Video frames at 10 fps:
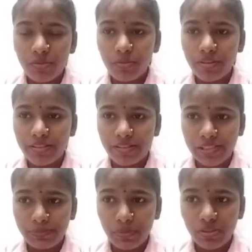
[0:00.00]
who is
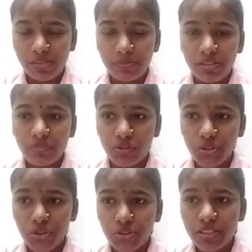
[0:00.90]
responsible for
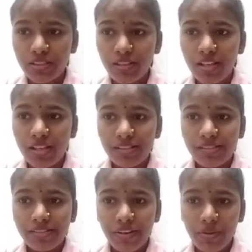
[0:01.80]
social,
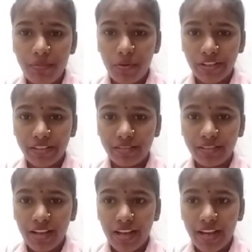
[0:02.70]
ceremonial,
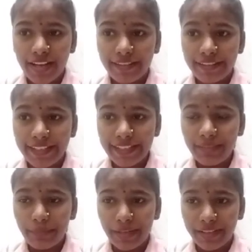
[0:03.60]
and legal
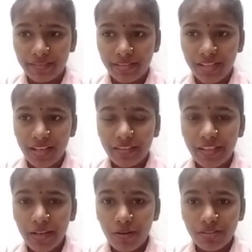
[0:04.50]
matters.
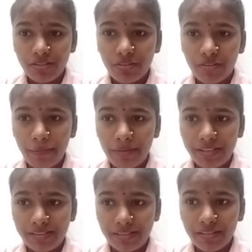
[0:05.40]
They also
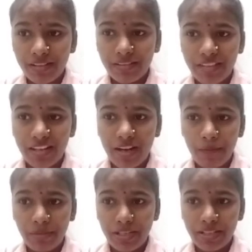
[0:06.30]
represent their
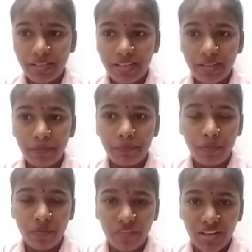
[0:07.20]
company in a
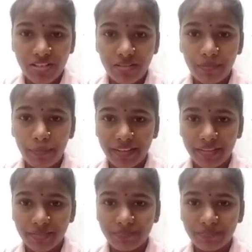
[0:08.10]
professional manner.